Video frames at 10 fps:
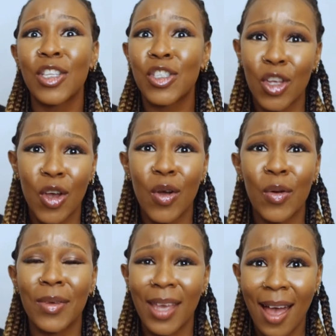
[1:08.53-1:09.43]

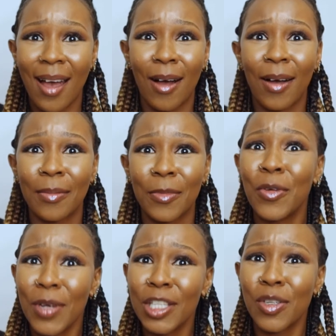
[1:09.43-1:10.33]
So yeah,
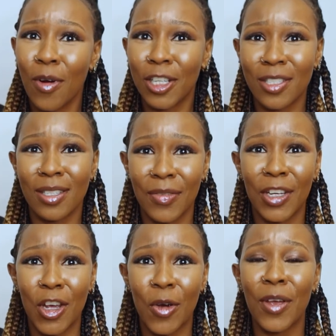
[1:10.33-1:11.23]
you need to watch this
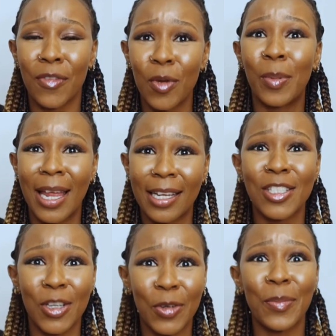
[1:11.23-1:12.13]
video if you're planning
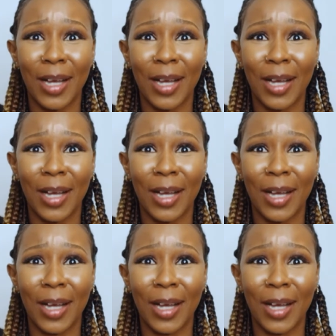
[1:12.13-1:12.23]
to go to